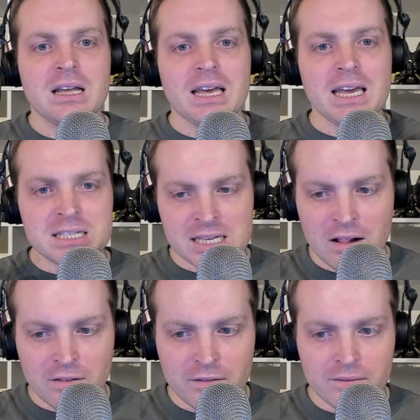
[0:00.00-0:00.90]

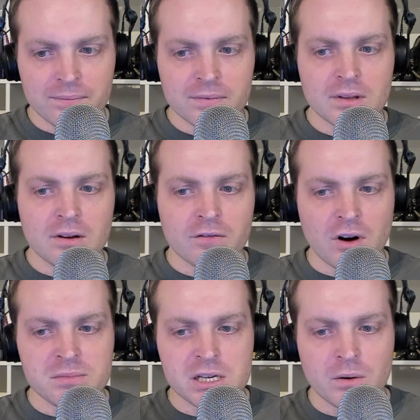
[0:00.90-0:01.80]
itself
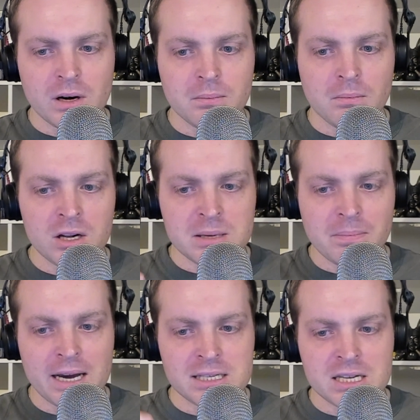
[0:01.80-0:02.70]
from 0 and
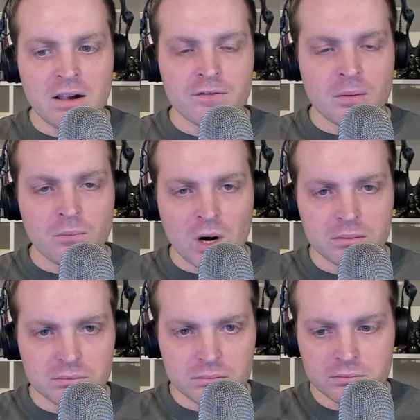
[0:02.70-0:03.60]
multiplies itself from 1.